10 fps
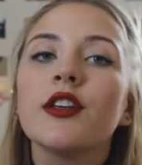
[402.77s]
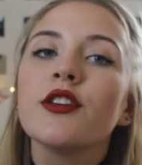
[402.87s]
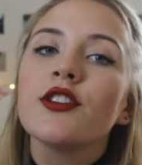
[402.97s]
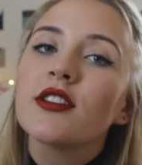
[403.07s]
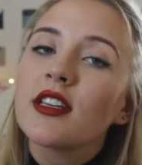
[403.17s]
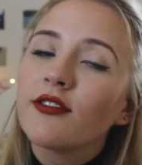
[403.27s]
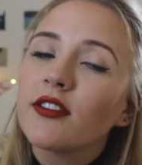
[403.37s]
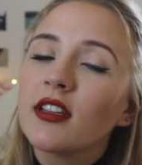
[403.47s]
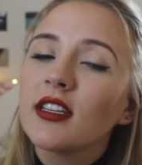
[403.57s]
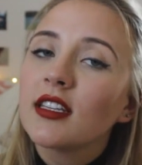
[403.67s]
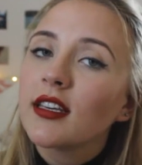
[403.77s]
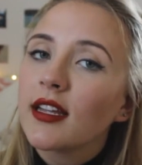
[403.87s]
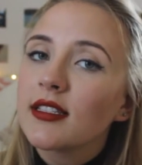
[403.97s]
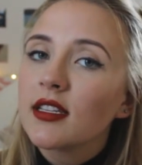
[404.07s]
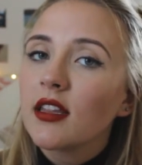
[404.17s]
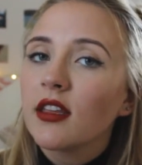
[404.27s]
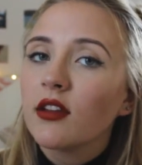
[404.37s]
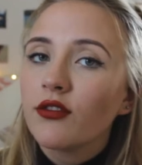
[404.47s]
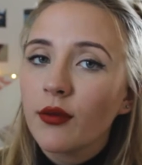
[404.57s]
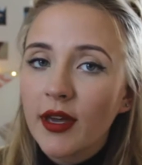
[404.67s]
You should definitely get the
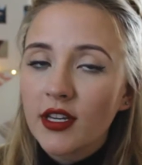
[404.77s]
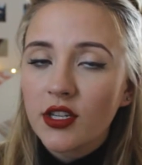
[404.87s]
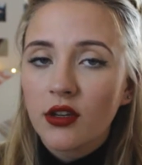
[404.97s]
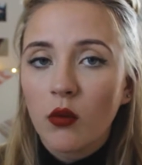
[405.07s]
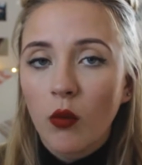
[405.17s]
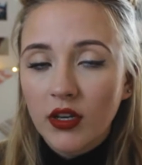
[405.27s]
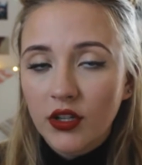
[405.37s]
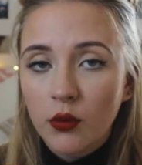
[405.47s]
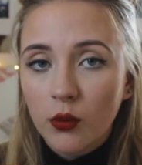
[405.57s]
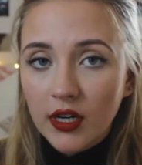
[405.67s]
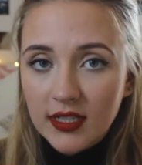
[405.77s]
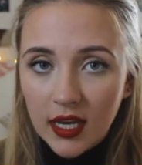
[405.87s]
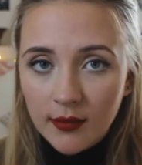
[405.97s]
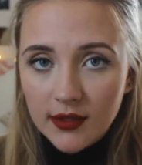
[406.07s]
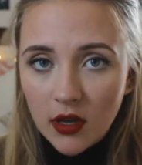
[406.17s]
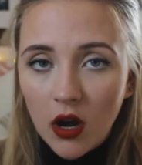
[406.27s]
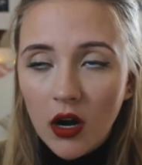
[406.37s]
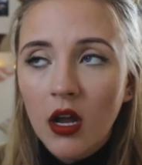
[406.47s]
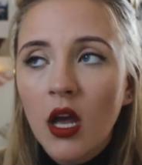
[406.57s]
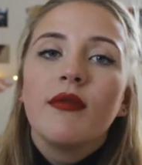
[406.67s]
information on what your work times
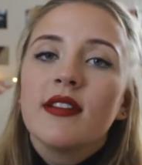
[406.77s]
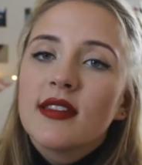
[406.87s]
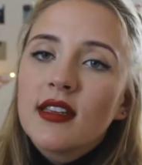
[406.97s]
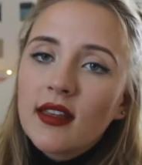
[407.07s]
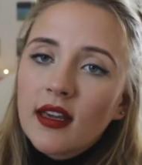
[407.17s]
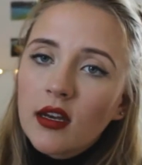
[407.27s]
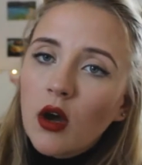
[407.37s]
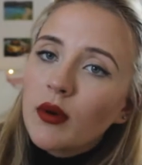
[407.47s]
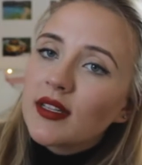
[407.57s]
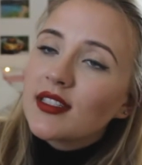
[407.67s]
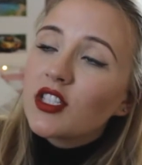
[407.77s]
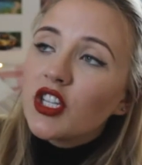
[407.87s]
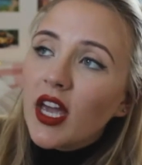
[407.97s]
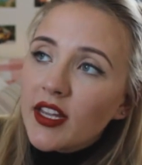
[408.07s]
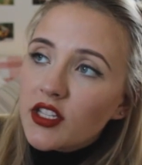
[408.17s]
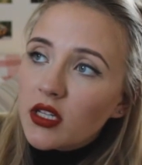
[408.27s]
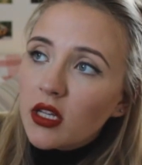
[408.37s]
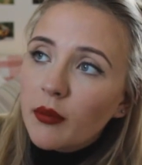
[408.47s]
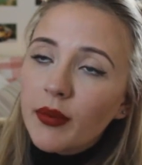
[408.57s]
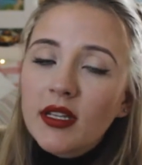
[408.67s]
are. Obviously, they can always change a
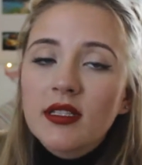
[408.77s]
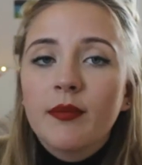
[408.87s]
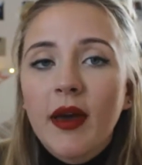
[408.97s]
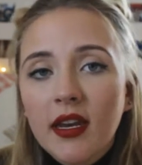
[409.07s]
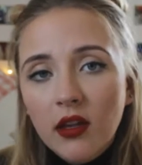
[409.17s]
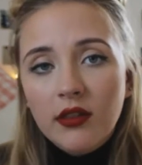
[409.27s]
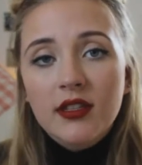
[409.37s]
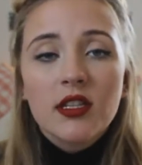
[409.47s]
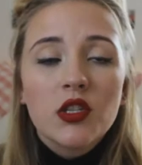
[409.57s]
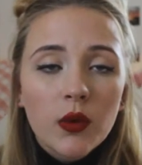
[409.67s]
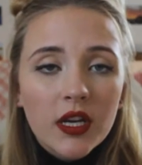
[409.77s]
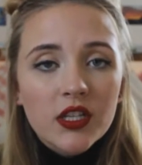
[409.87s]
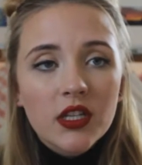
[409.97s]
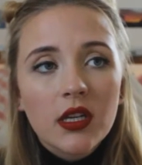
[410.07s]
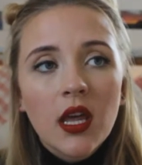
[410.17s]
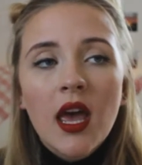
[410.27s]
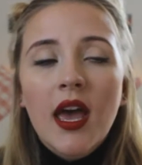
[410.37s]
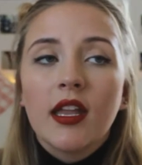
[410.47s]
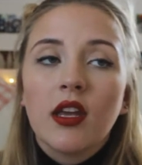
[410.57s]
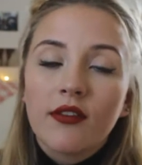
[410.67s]
little bit depending on the situation,
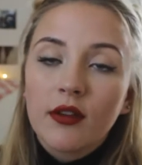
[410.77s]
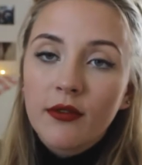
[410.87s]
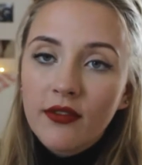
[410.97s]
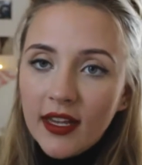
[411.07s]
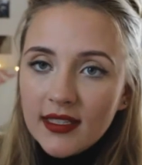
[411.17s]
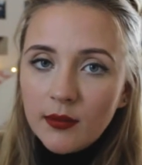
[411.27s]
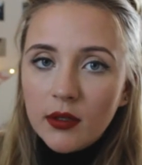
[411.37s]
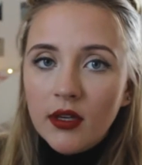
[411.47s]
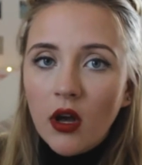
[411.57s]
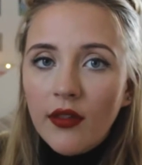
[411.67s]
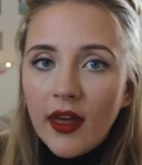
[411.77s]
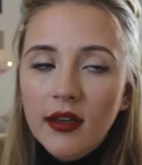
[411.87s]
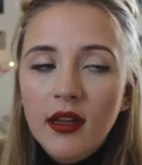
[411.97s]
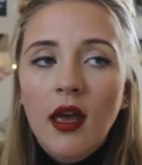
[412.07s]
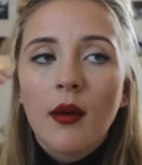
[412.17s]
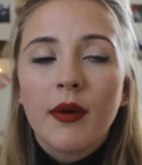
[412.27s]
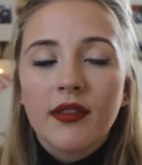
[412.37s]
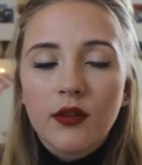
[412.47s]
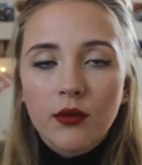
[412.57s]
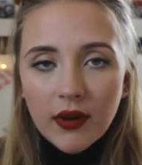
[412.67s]
and you have to be flexible and all that,
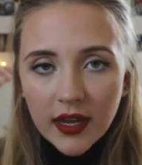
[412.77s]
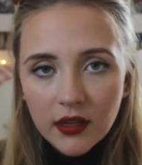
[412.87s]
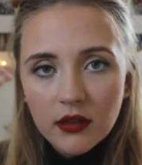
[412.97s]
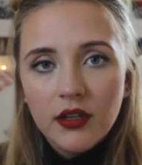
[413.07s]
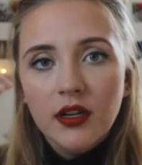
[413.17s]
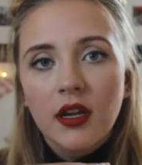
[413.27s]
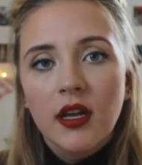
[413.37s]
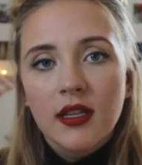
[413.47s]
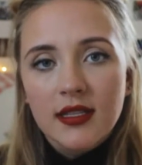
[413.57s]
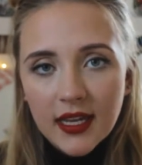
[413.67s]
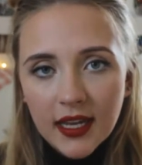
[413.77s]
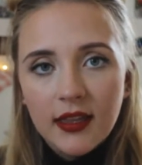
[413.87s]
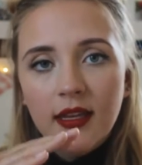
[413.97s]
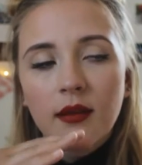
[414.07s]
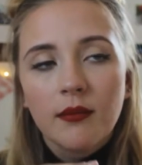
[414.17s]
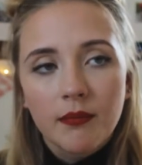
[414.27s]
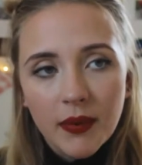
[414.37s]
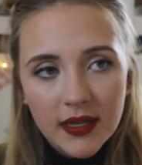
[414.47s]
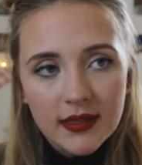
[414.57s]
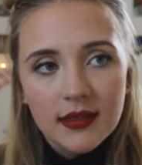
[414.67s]
but the regular daily
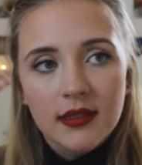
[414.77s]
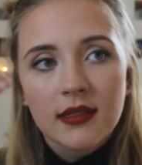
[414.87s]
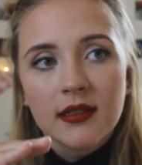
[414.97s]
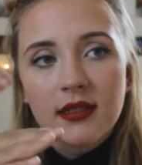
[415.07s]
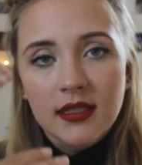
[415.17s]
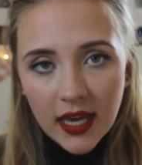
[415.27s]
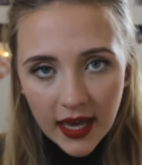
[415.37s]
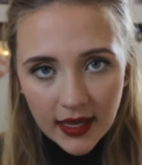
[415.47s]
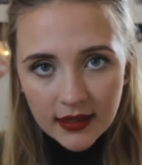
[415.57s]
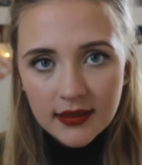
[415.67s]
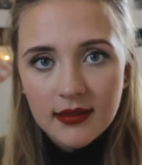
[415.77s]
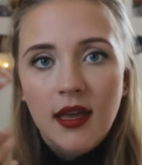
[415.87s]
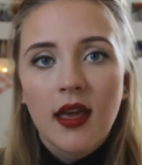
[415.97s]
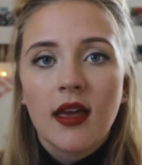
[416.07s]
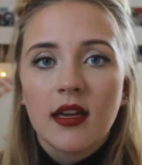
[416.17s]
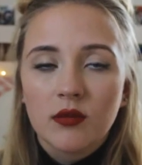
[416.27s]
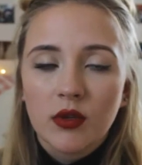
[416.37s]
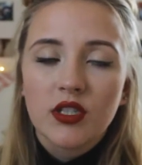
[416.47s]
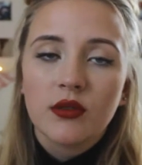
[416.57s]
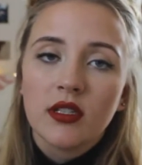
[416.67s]
basis case is
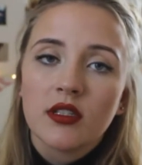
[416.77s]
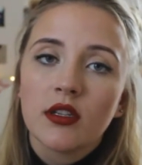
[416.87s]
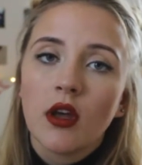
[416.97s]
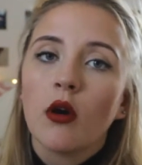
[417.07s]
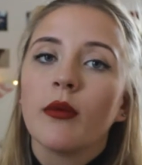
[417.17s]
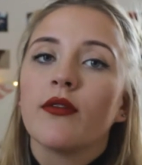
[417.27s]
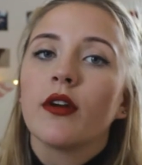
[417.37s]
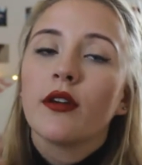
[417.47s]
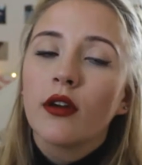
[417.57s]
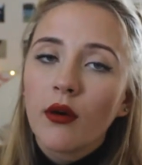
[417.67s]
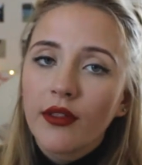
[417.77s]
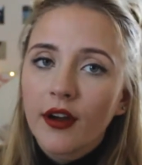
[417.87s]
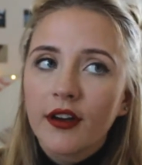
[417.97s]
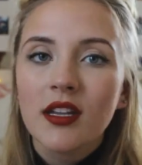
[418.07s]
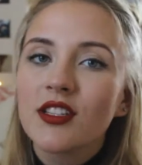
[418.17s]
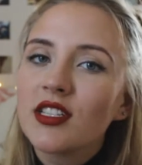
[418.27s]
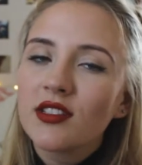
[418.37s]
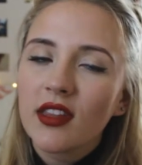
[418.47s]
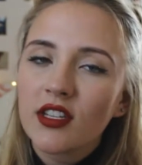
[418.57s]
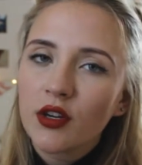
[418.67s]
what you need to know before you go there, just
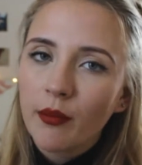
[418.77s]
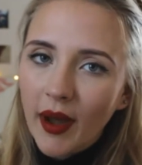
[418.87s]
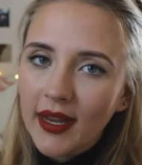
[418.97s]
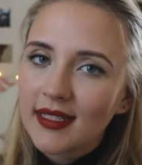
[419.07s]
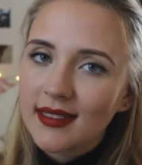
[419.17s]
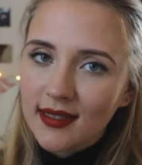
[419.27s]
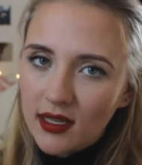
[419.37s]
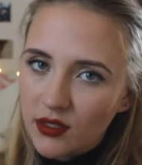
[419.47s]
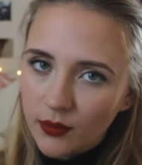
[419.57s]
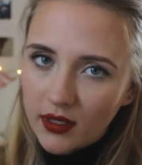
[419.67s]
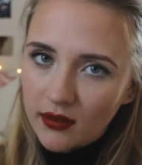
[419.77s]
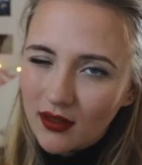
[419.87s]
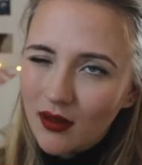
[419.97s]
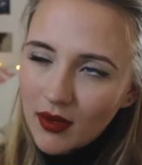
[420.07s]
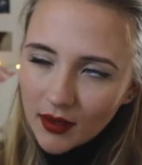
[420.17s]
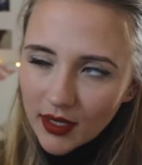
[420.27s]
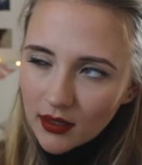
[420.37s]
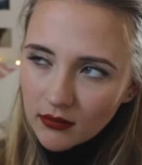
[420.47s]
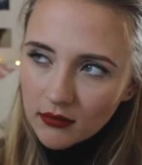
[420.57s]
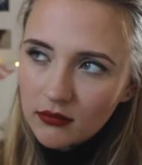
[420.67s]
so that your mind is set to it. You know what I
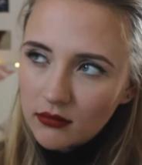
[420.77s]
mean?